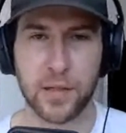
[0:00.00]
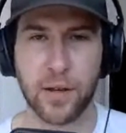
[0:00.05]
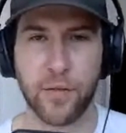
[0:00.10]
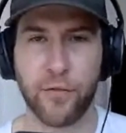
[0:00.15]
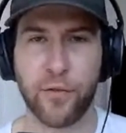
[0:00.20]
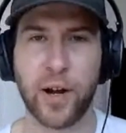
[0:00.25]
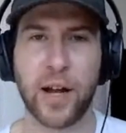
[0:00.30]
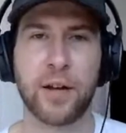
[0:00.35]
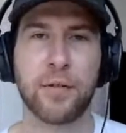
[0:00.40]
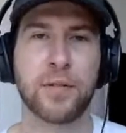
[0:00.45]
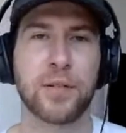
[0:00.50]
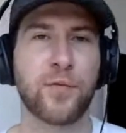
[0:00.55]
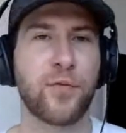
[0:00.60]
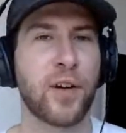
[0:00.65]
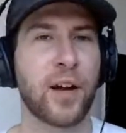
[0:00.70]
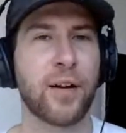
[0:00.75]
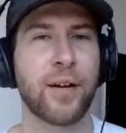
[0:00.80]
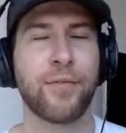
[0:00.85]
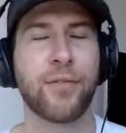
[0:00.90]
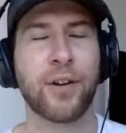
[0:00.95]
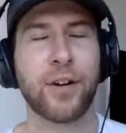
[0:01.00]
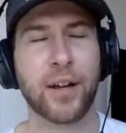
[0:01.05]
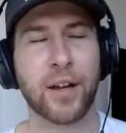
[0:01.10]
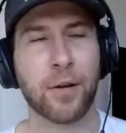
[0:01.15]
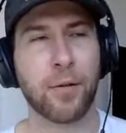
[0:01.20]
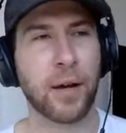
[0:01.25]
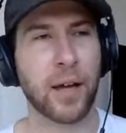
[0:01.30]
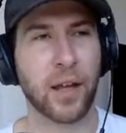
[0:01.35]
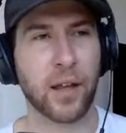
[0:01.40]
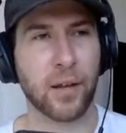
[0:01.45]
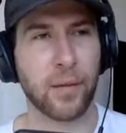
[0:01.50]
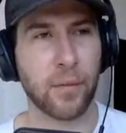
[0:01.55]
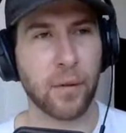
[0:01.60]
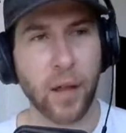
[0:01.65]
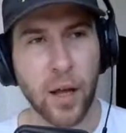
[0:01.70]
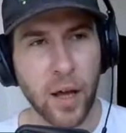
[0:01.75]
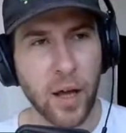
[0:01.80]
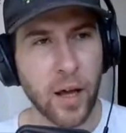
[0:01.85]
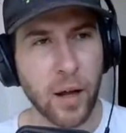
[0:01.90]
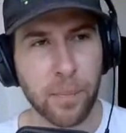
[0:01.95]
So Frank was very very quick and
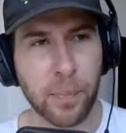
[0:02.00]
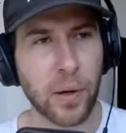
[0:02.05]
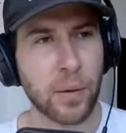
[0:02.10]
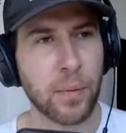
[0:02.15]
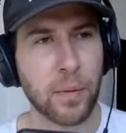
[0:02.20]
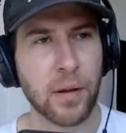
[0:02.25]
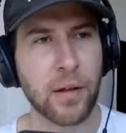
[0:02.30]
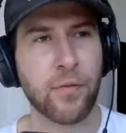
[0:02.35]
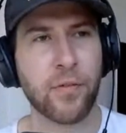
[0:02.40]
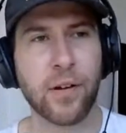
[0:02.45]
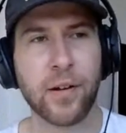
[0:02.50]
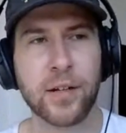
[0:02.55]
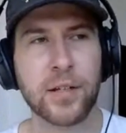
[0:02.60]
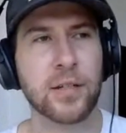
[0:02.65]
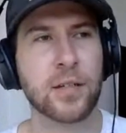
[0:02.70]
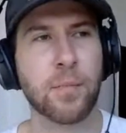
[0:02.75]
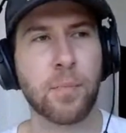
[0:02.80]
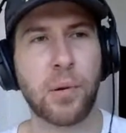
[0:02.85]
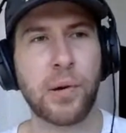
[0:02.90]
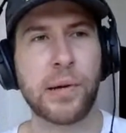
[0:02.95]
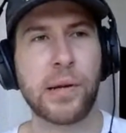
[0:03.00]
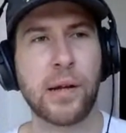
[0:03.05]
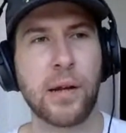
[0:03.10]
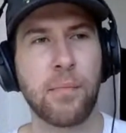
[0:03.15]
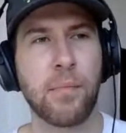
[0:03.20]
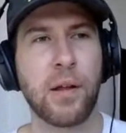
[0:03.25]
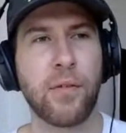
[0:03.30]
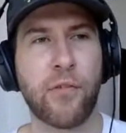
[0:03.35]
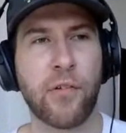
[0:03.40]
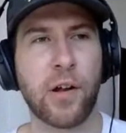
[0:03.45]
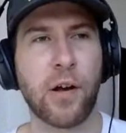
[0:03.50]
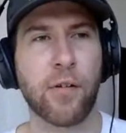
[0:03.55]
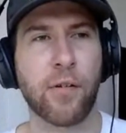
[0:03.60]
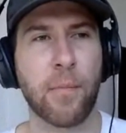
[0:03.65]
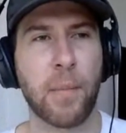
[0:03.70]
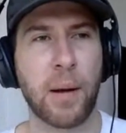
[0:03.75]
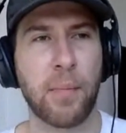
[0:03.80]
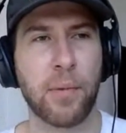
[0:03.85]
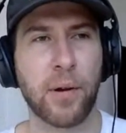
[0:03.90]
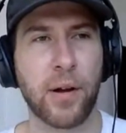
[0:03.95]
and probably very disappointed in me for not
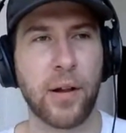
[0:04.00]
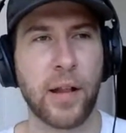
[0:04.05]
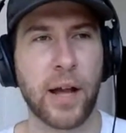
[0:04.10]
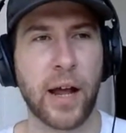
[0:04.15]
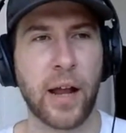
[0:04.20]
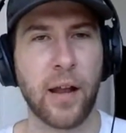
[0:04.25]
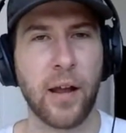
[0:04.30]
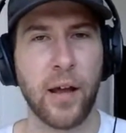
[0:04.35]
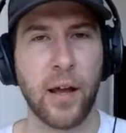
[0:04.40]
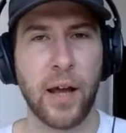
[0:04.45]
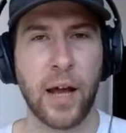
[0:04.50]
remembering that.